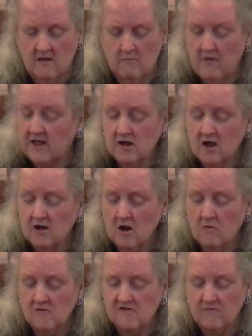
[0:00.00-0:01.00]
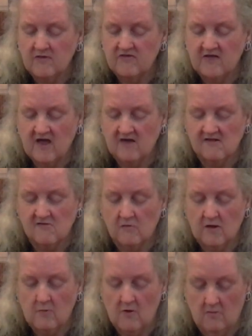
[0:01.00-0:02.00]
May not always be the answer
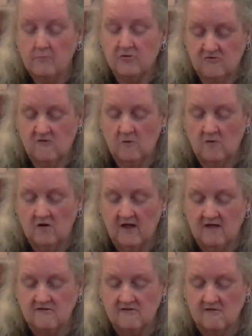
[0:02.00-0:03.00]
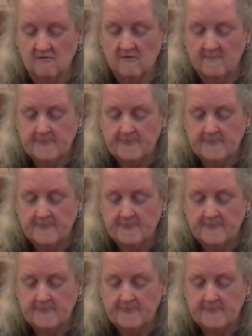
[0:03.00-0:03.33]
we want, but you will answer.